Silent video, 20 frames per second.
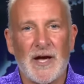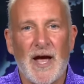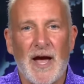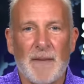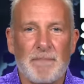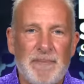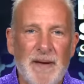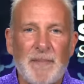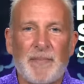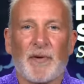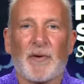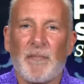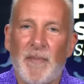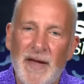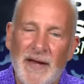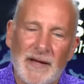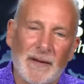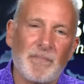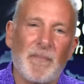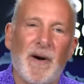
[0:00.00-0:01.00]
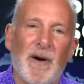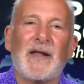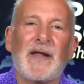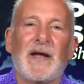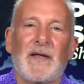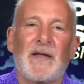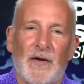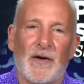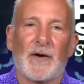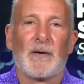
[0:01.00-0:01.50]
and people are making money
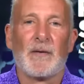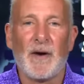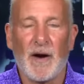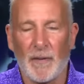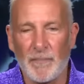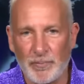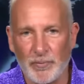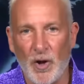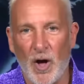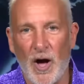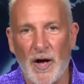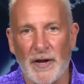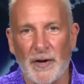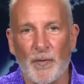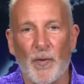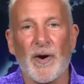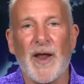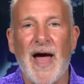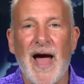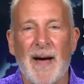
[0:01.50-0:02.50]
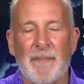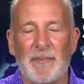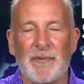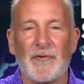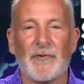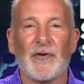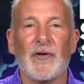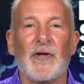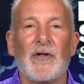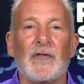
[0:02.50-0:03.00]
and they're applauding. What happens?